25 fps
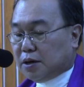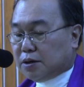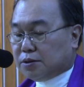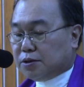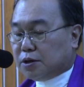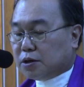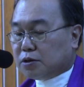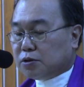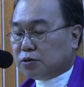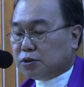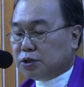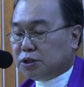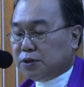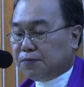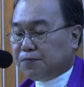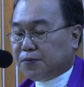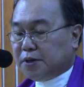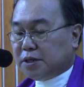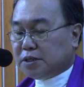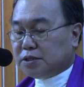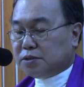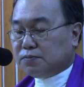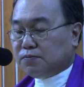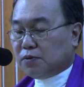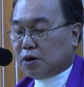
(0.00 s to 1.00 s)
"The
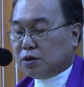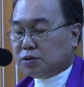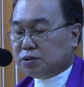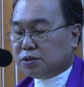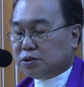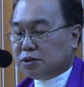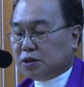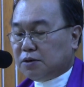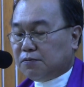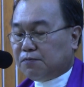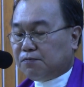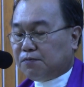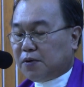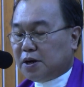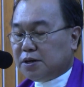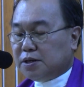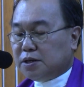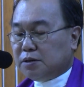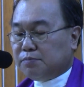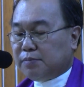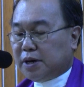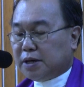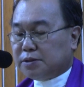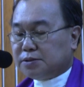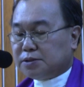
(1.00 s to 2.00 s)
crucifix was a
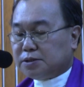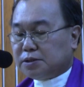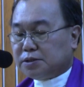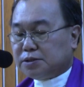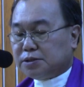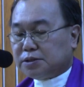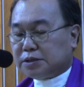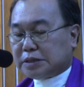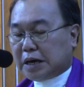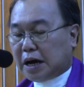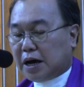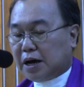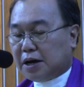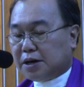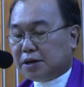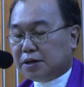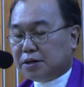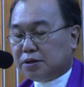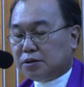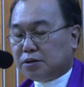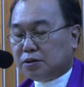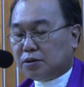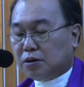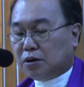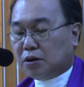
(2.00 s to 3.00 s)
fundamental
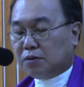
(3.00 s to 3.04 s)
sign